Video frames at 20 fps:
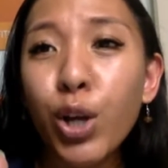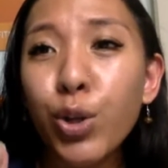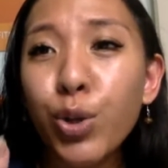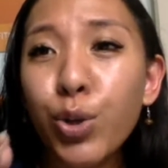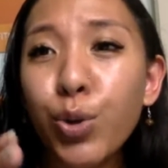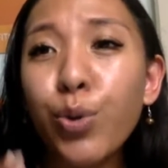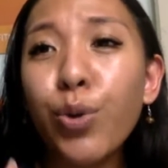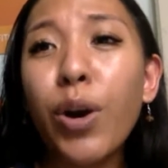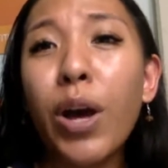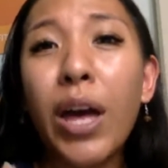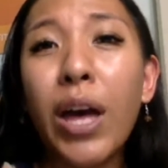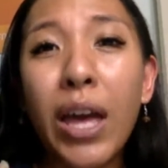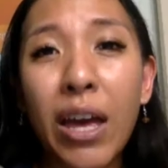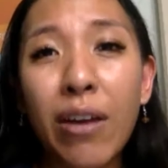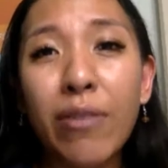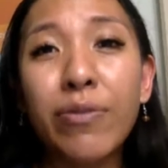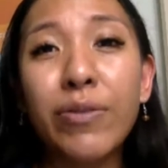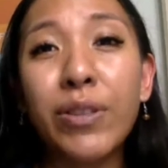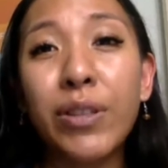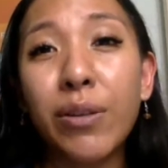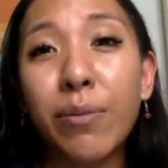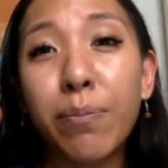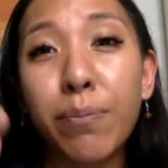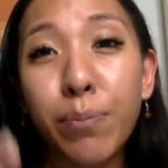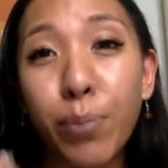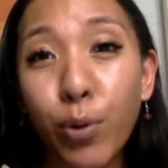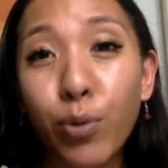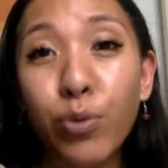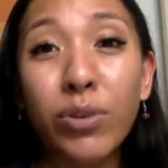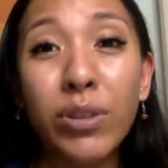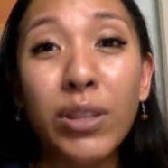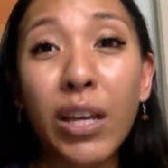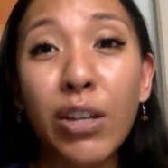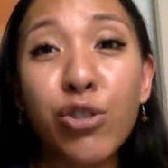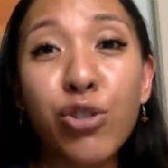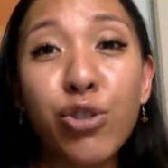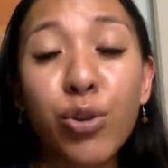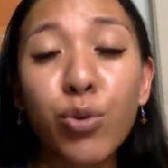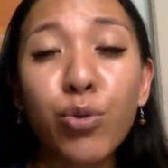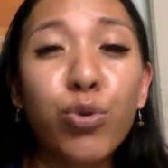you have the
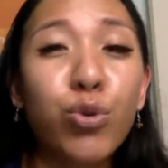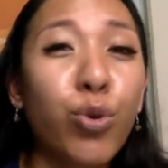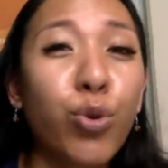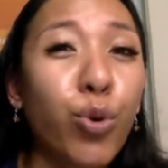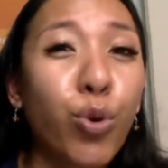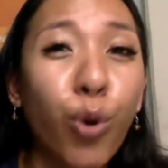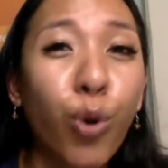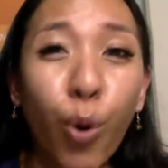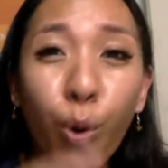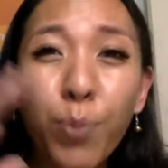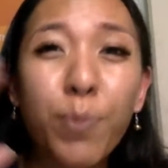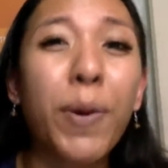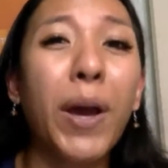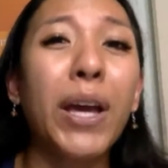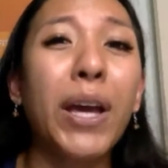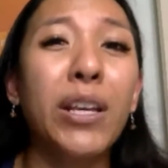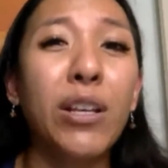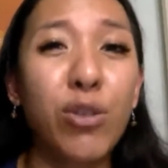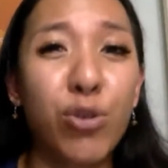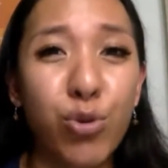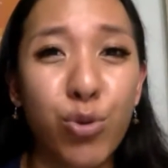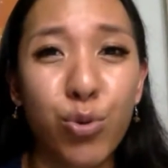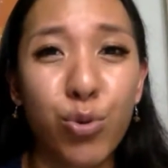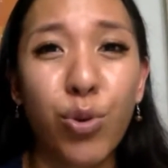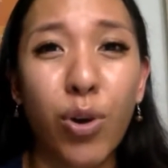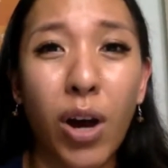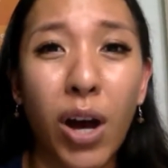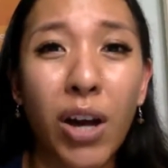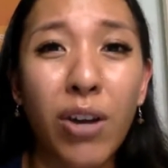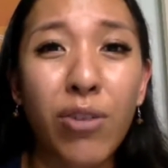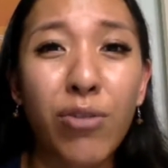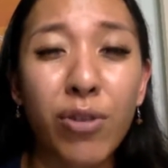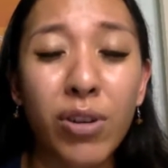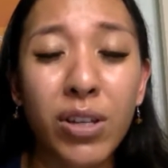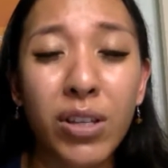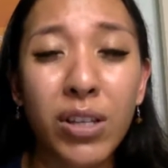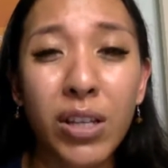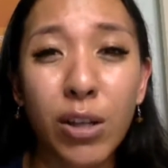potential to go back into your 100